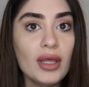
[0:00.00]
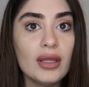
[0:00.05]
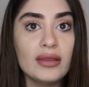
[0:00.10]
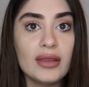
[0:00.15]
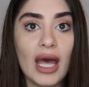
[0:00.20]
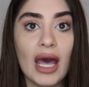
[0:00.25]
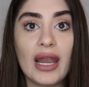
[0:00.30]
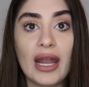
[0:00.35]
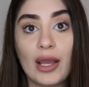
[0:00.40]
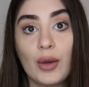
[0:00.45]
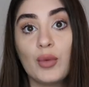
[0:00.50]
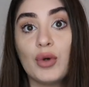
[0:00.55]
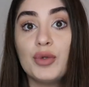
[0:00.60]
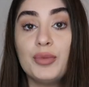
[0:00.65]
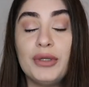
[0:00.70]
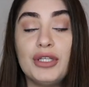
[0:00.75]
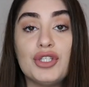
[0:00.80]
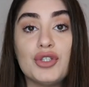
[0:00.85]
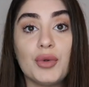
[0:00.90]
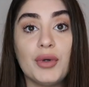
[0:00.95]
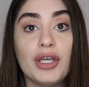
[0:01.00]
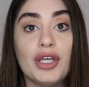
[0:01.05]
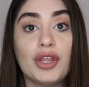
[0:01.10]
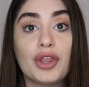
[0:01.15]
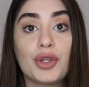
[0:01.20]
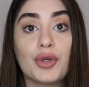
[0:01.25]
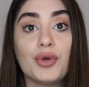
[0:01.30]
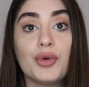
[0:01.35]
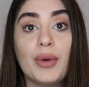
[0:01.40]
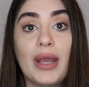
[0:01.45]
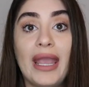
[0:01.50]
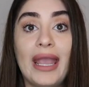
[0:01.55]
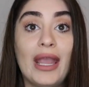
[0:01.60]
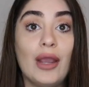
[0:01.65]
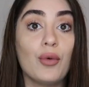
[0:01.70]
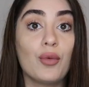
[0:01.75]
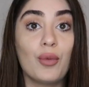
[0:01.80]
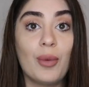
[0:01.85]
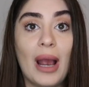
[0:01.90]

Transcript: that I will be doing through a